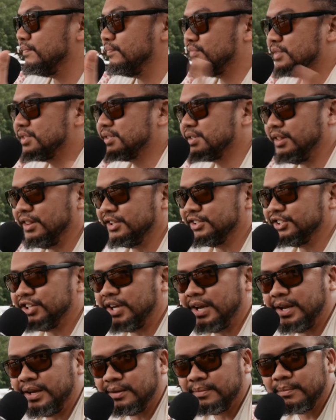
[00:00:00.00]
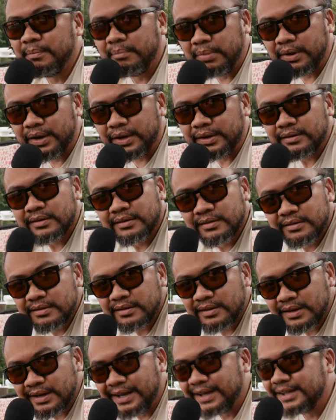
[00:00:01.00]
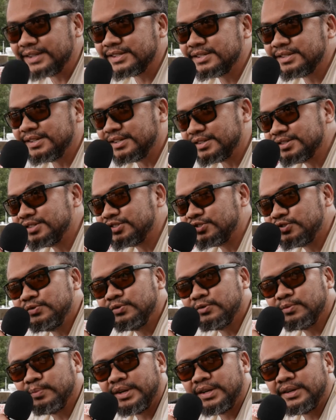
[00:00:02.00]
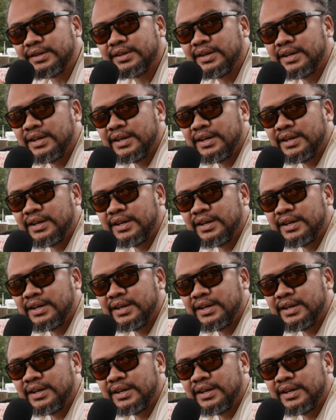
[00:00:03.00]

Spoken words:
It's cliche, but it's the truth, man.